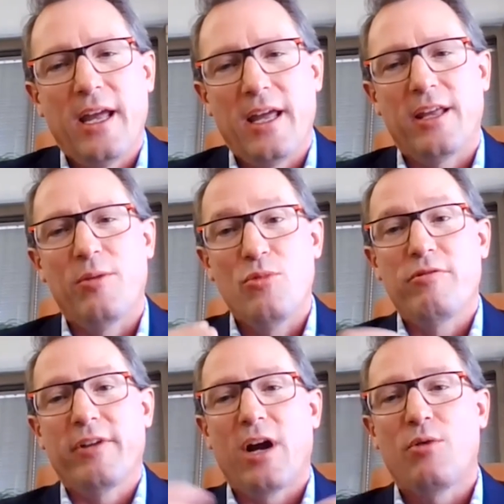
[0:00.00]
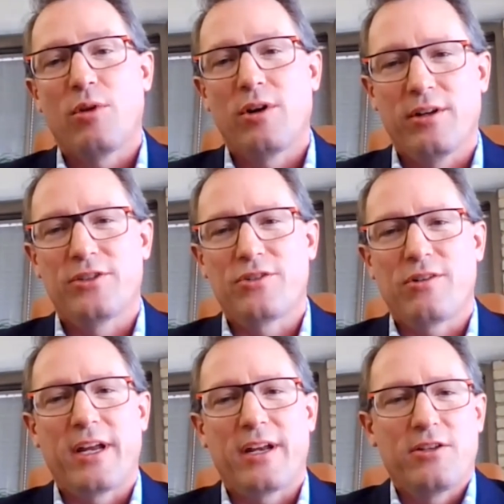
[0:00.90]
And then moving outward on
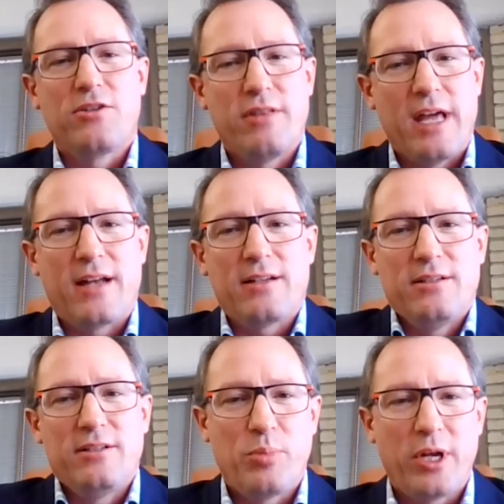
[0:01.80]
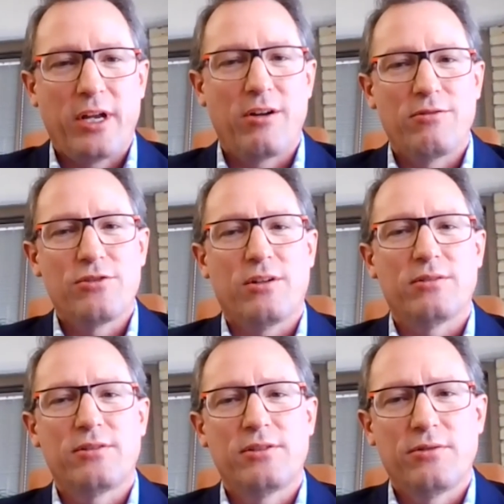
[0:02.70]
strike to that, depending on results.